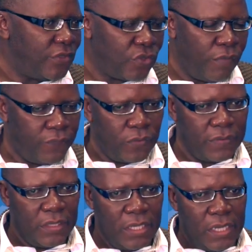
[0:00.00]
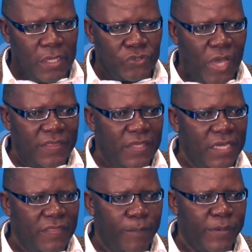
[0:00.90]
and so forth. So I
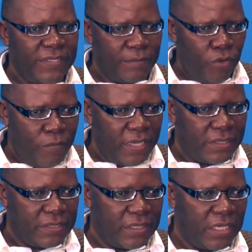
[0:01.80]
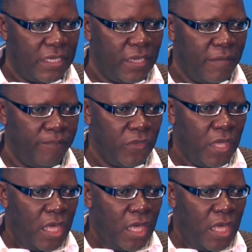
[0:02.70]
think at the present moment, um,